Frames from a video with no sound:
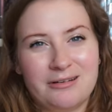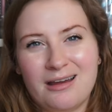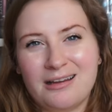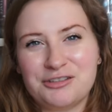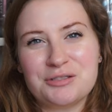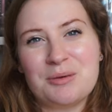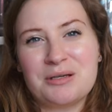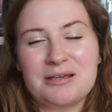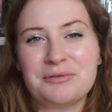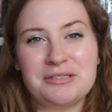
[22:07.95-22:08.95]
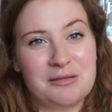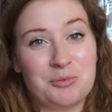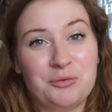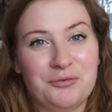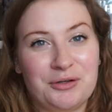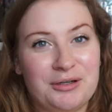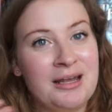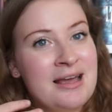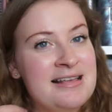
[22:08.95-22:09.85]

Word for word: not just because I was in the mood for